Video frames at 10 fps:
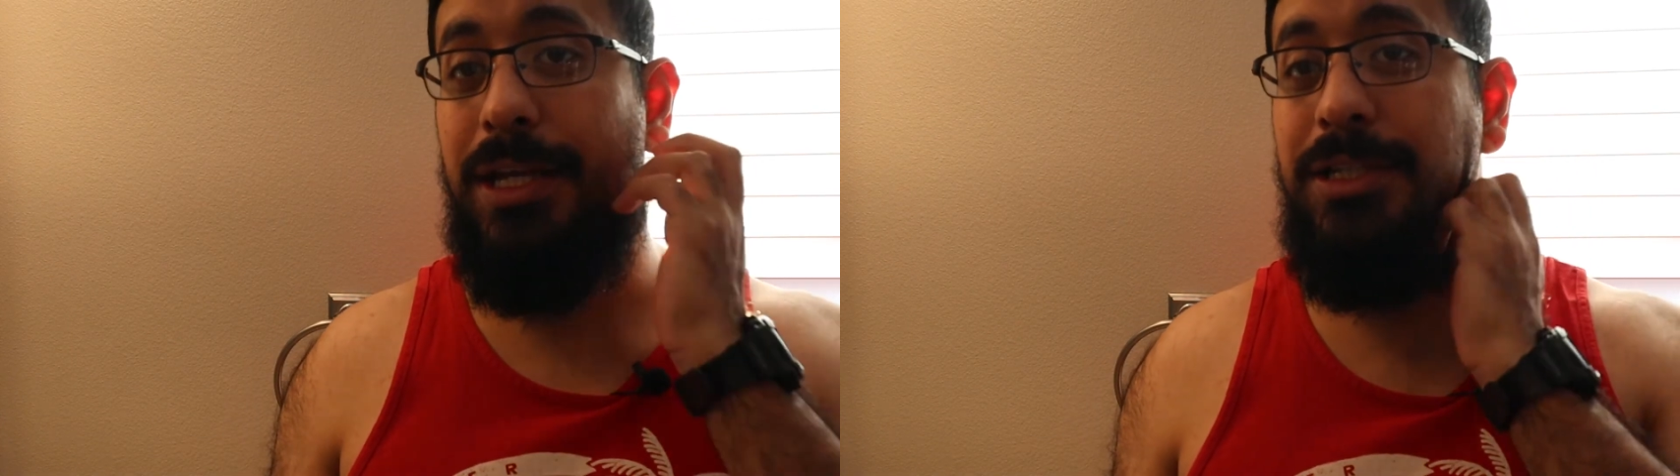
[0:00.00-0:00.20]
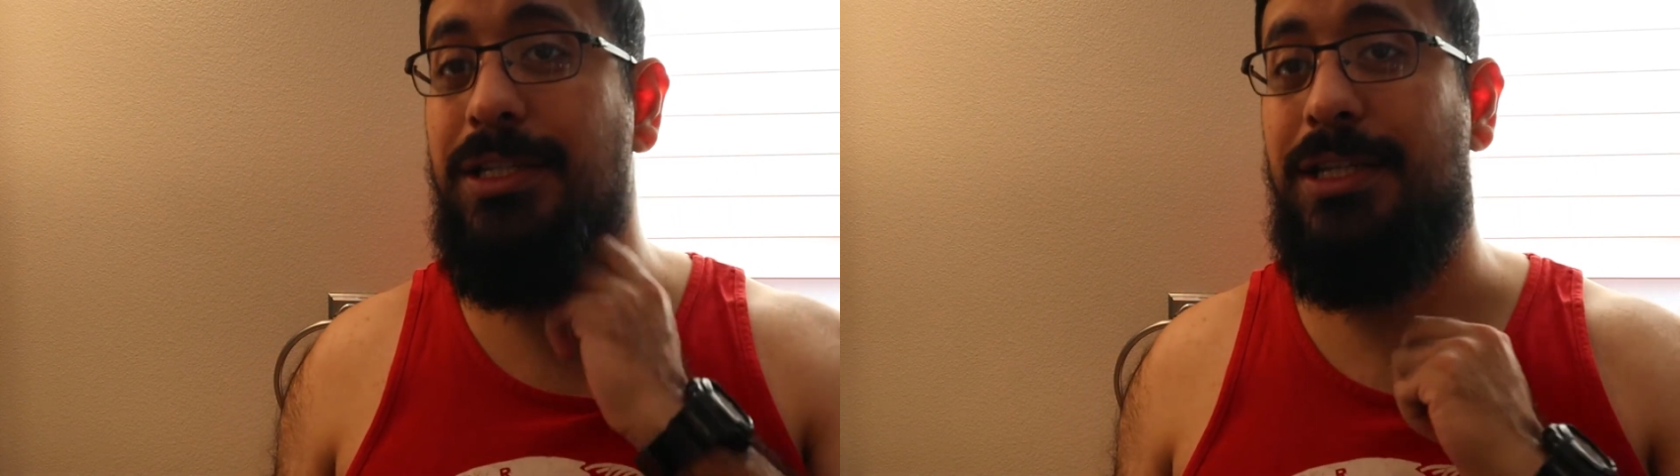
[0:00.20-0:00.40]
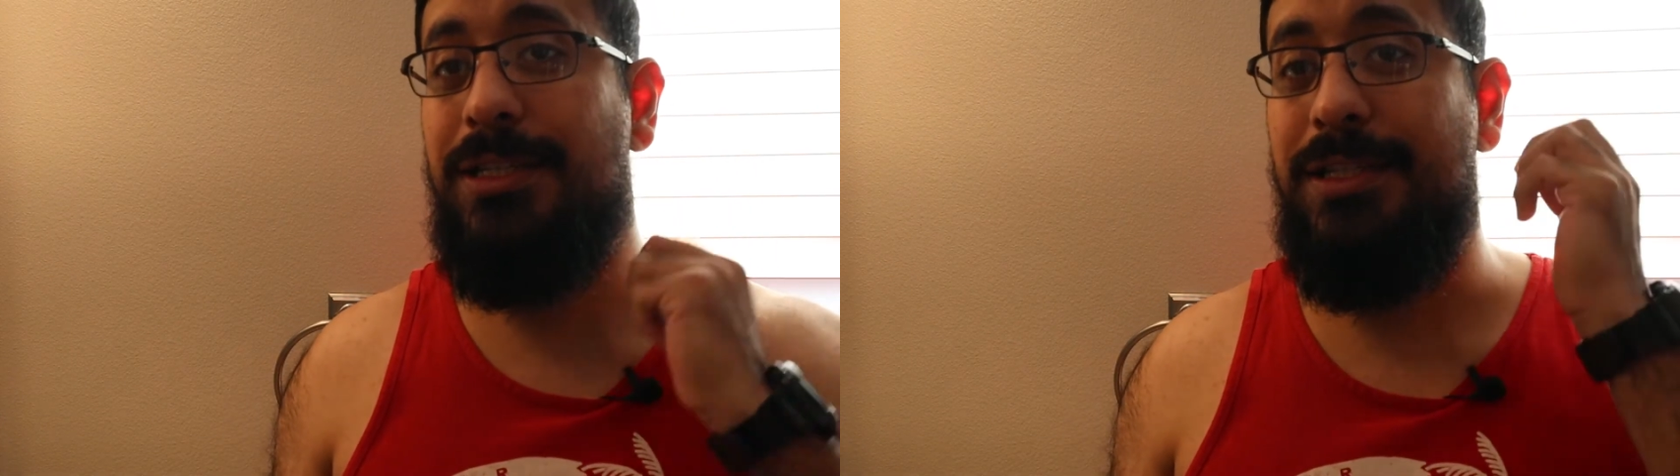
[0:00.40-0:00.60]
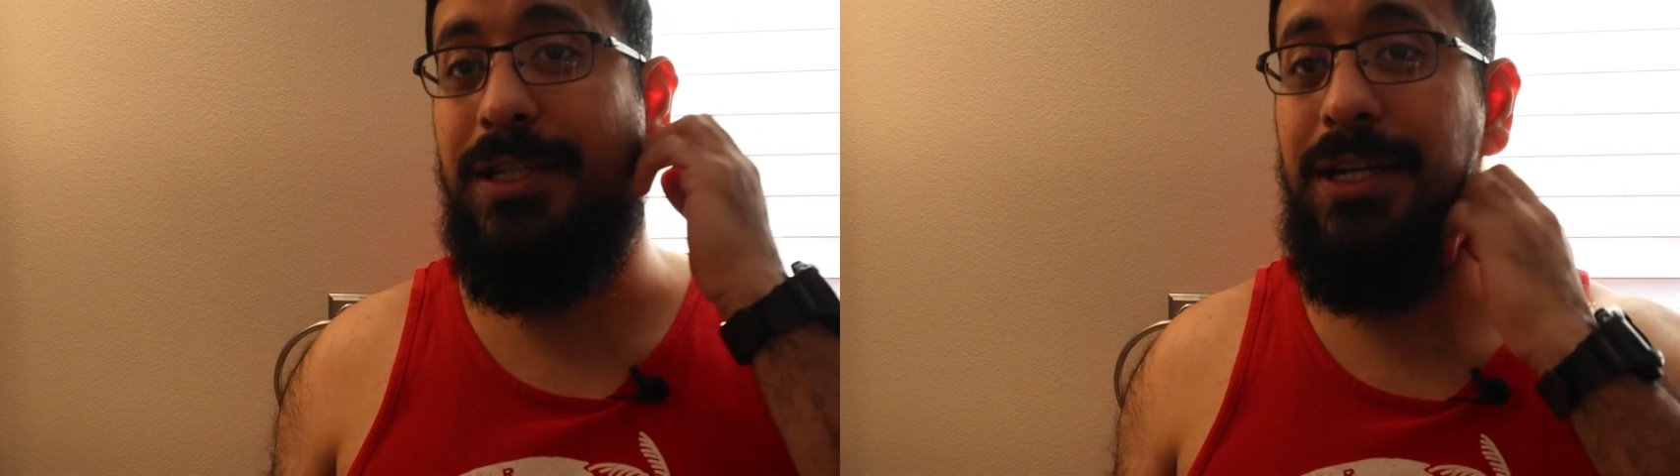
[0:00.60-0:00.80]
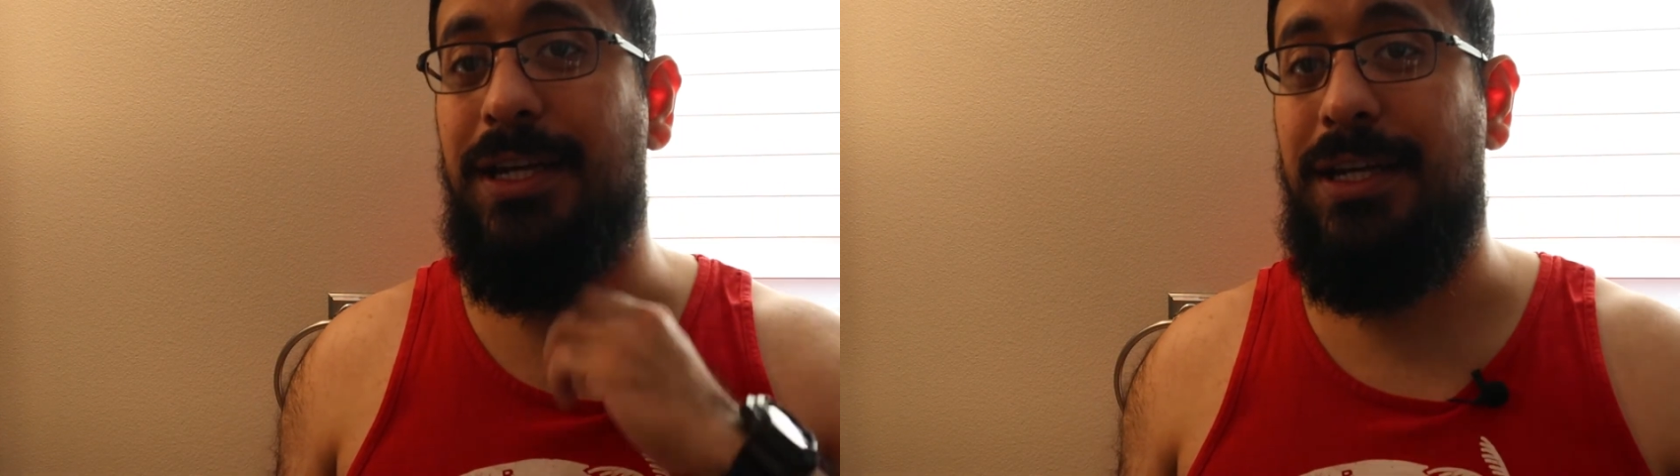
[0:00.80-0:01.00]
itch is gonna
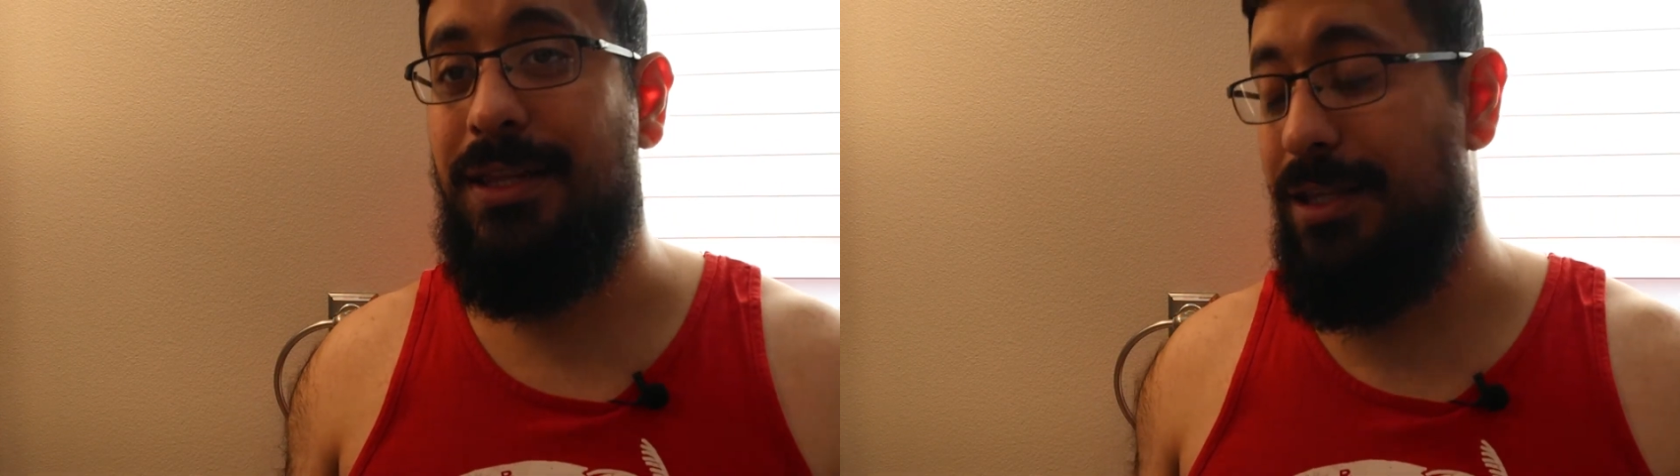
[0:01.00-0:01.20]
suck.